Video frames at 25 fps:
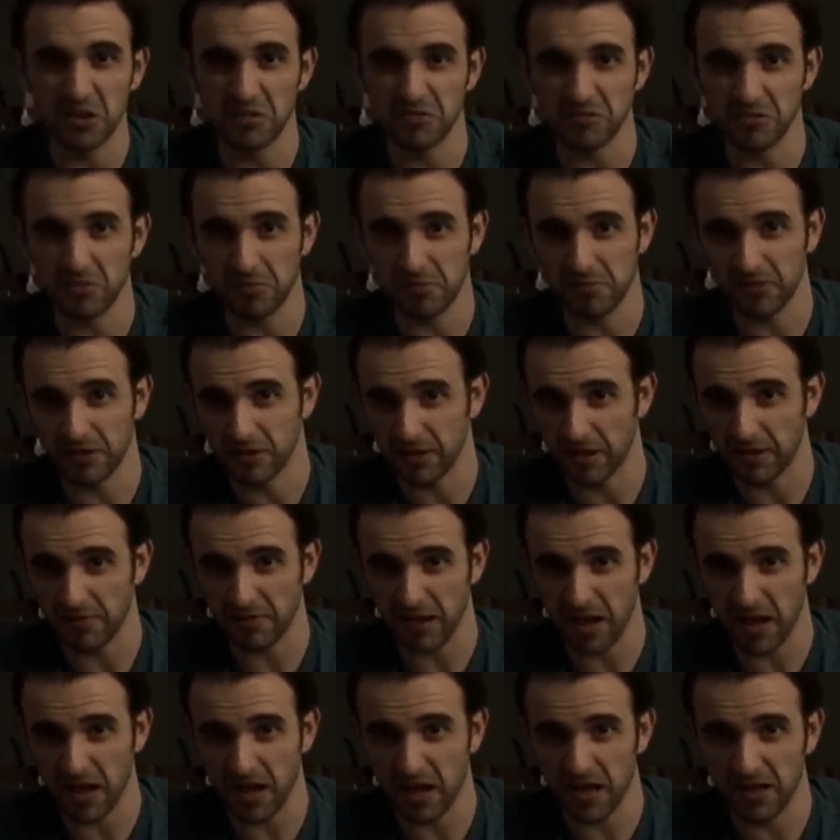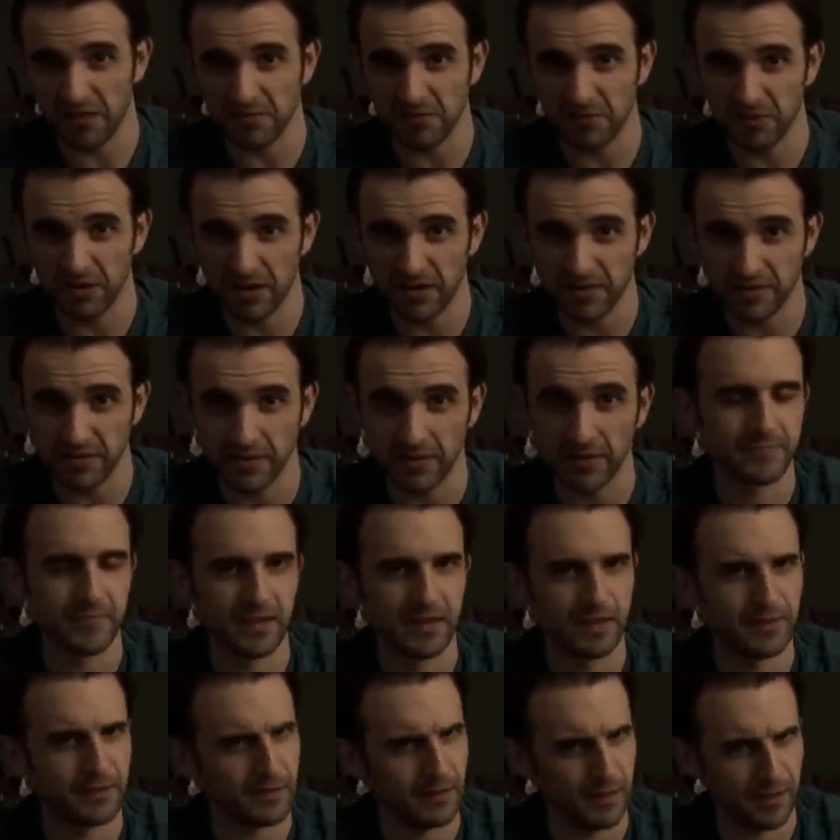Don't say nice ha-has or anything.
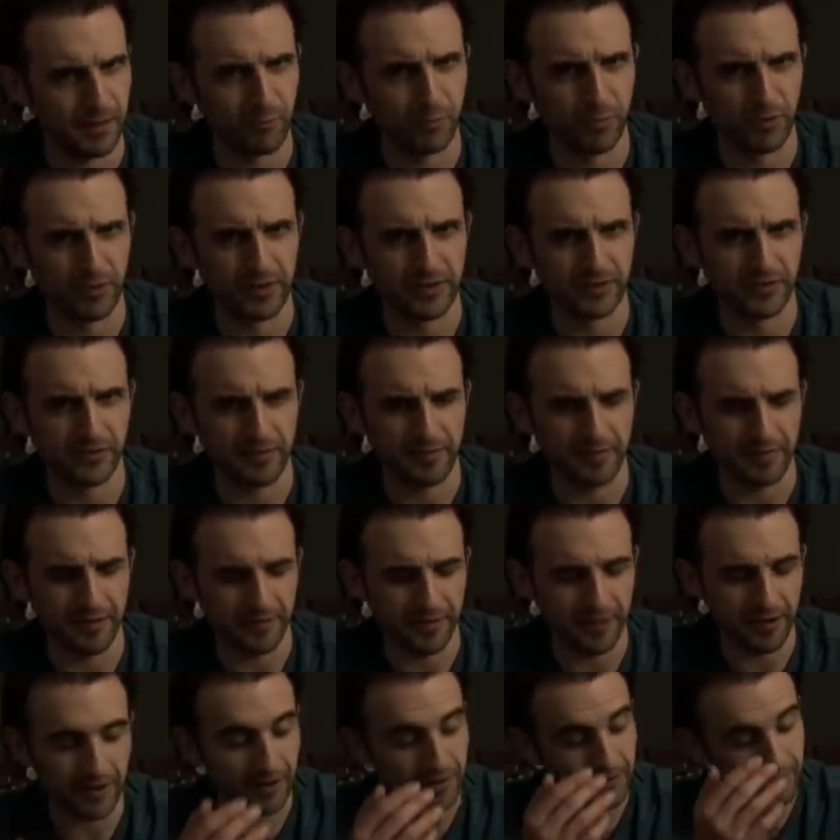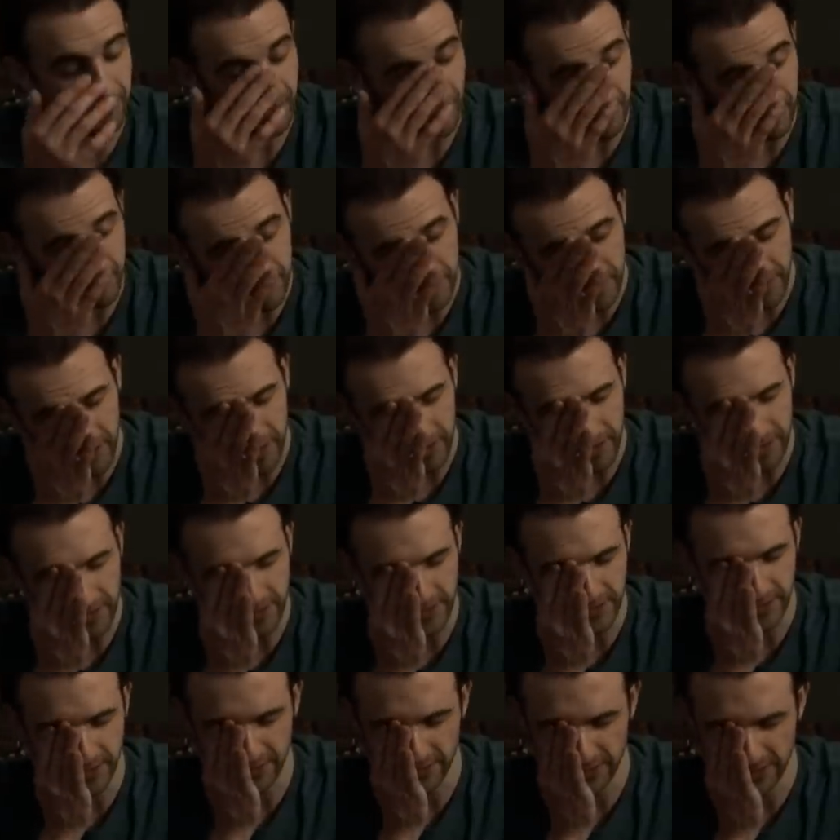I really just said that on tape. Oh,
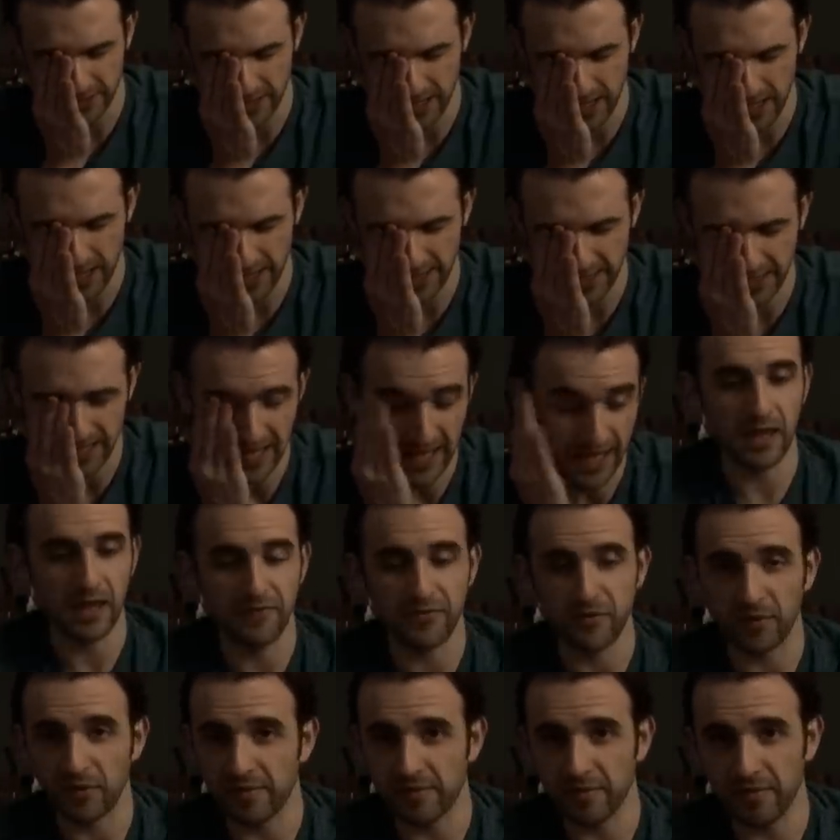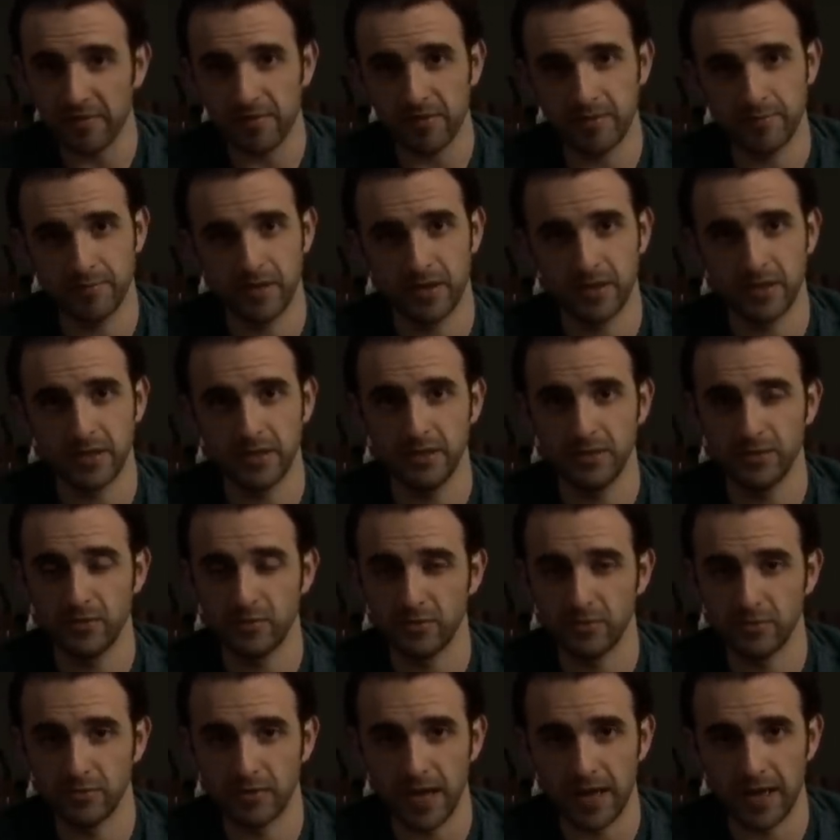dear God. If you see somebody
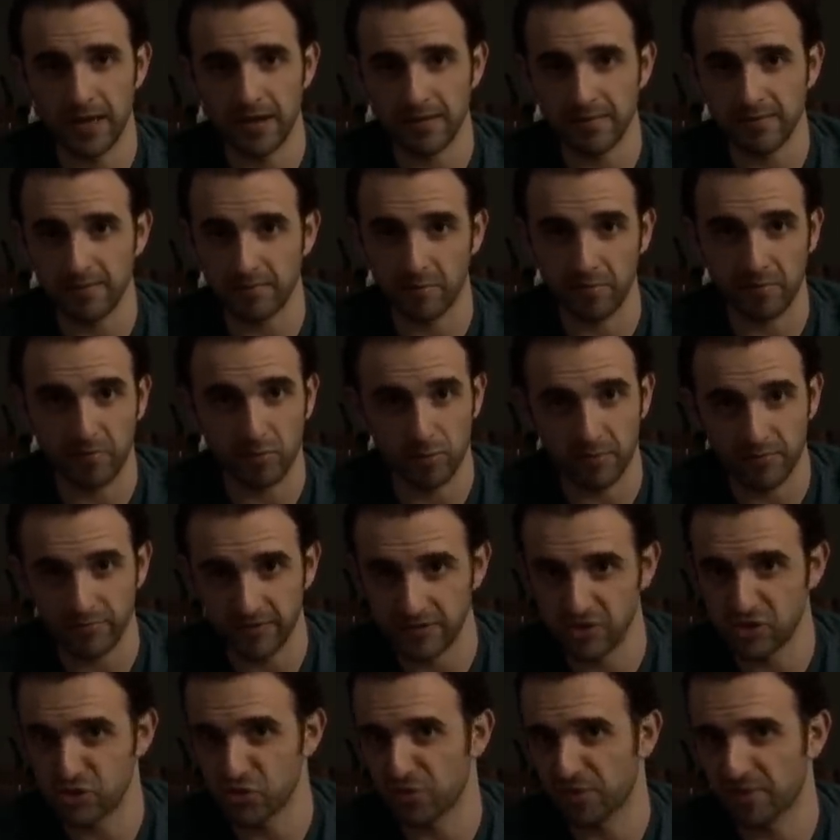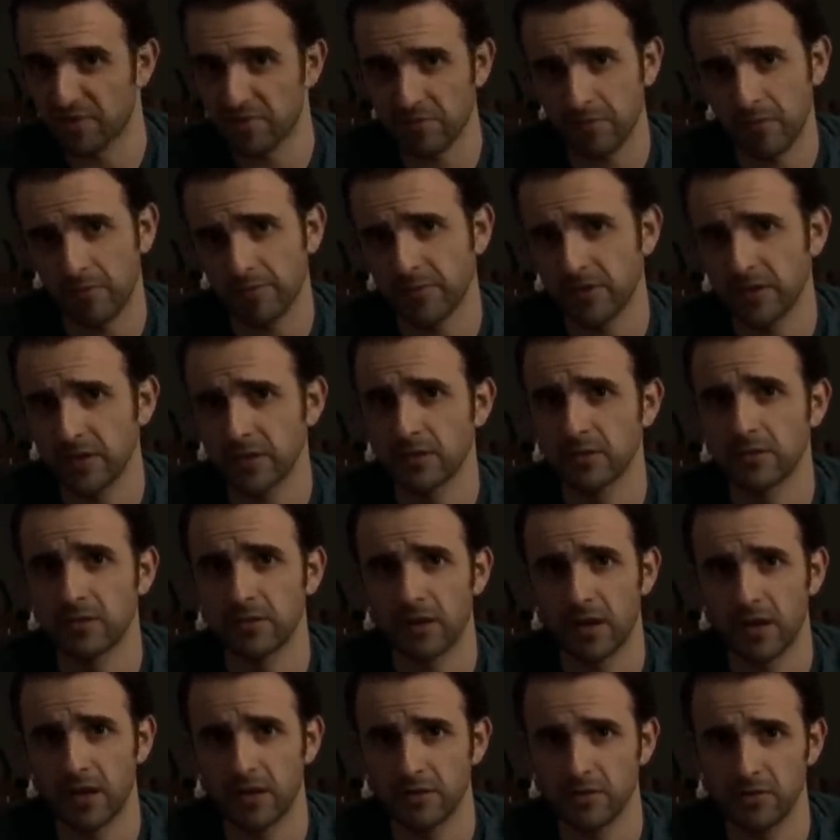who has some sort of feature, something
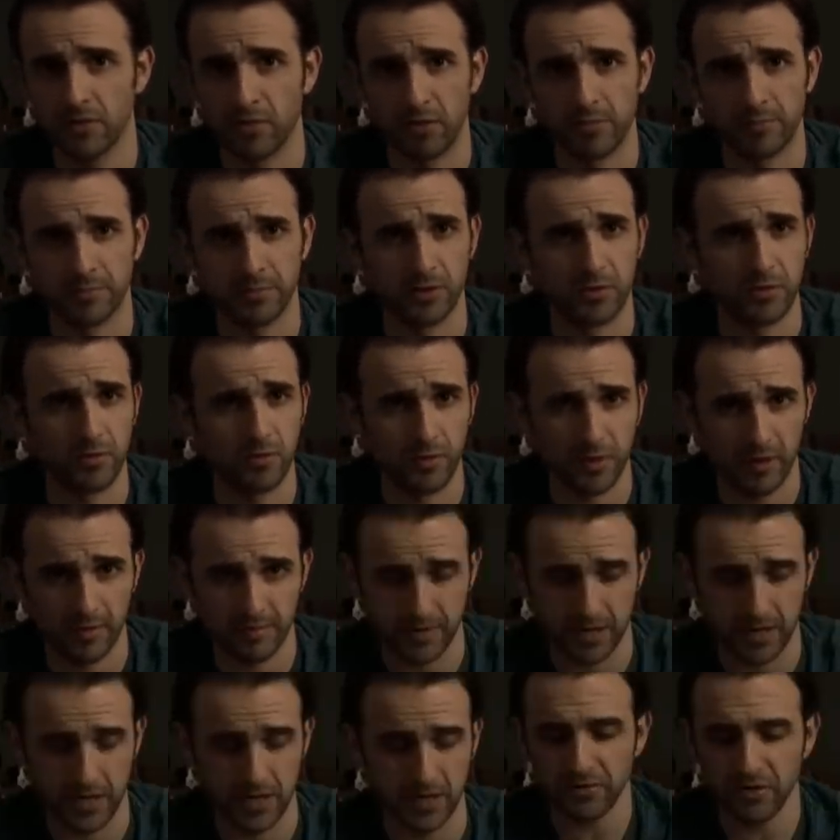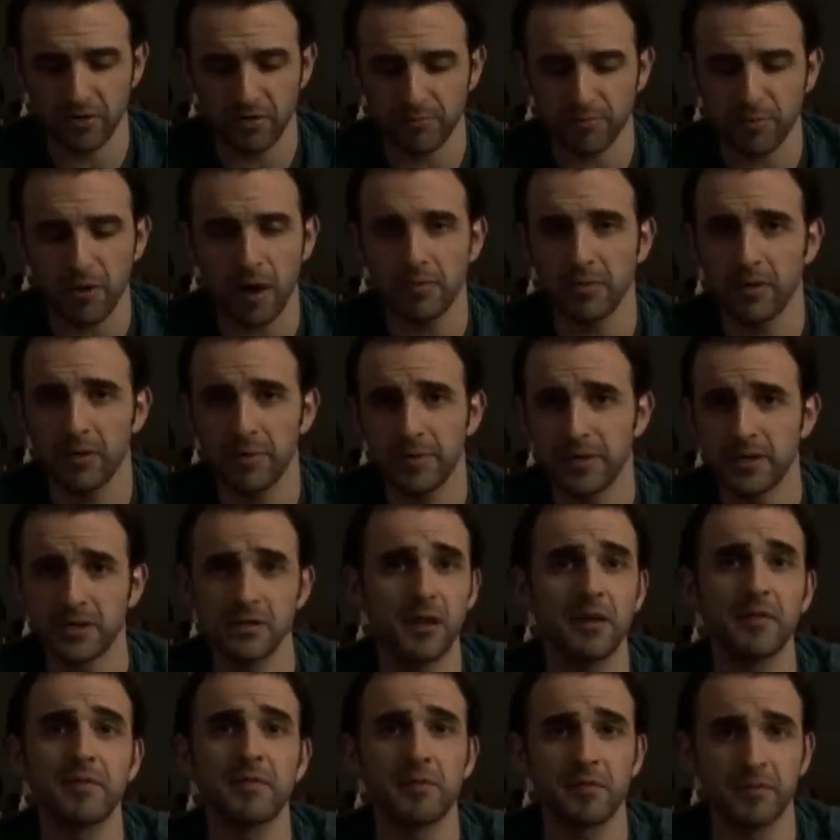that you are blown away by, there have probably been
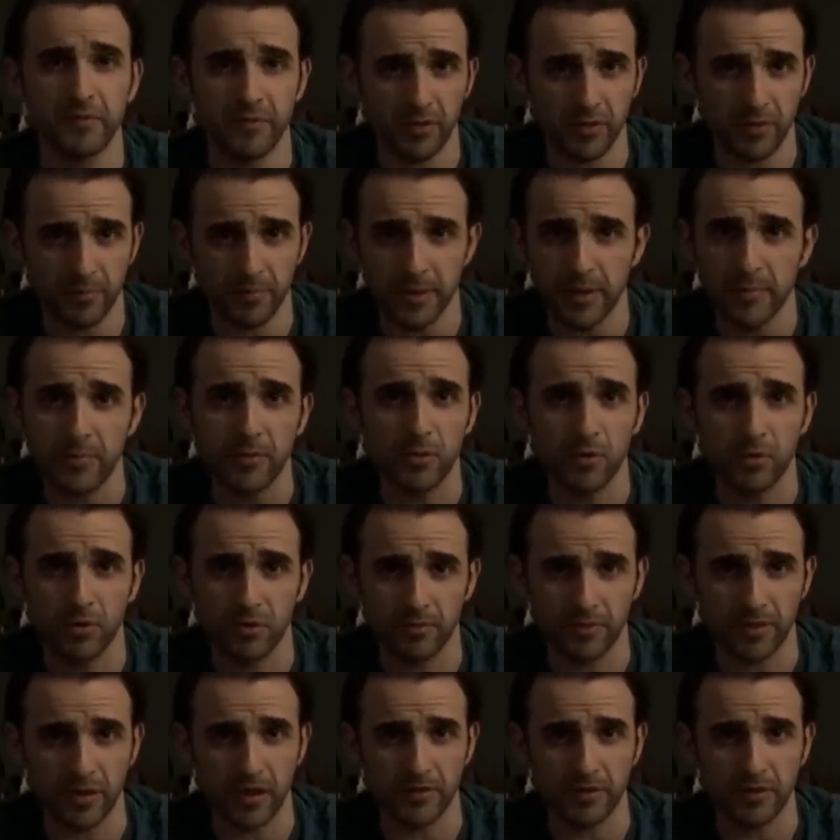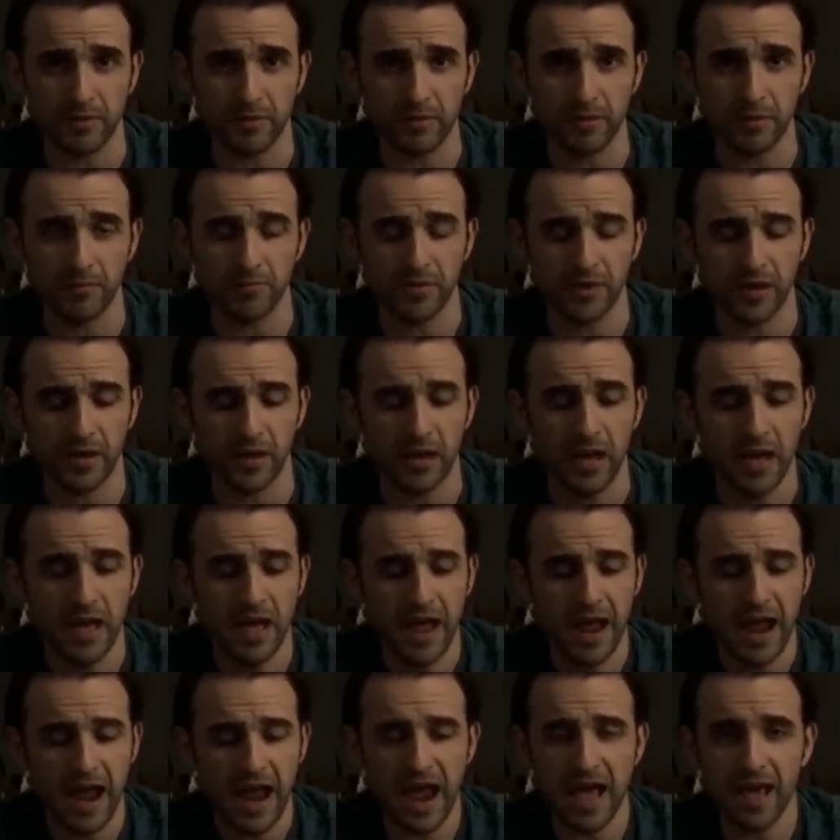dozens of other people who have thought the same thing,
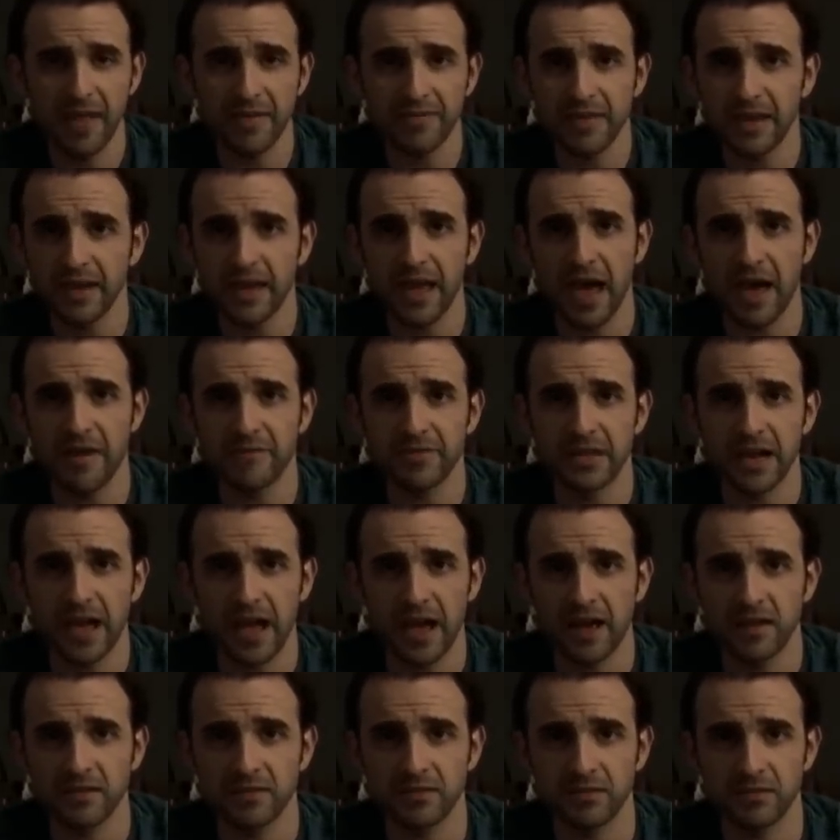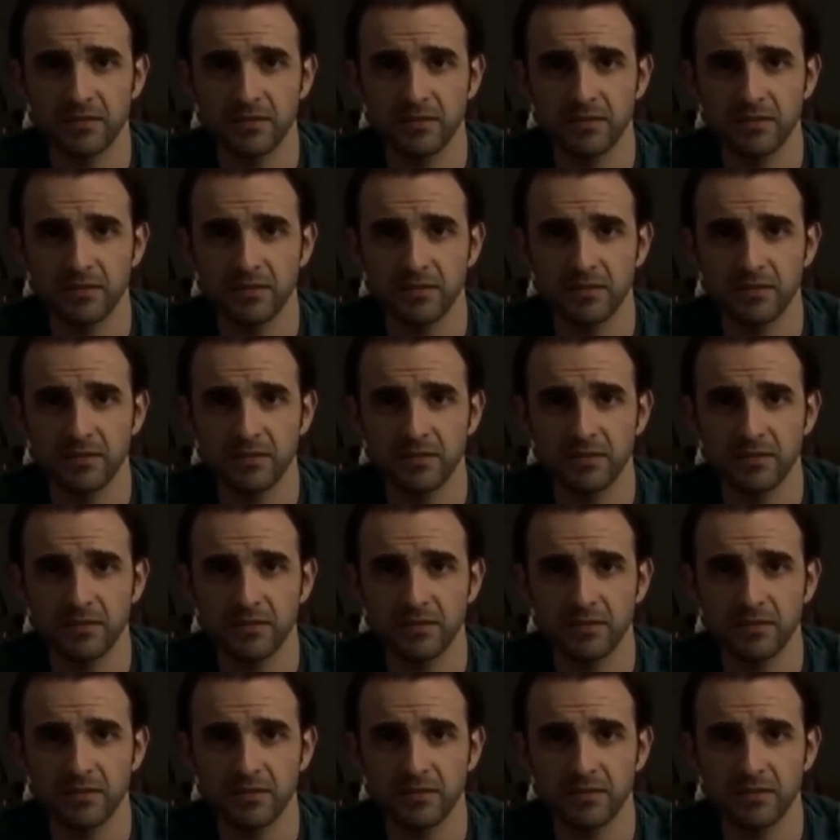and they haven't had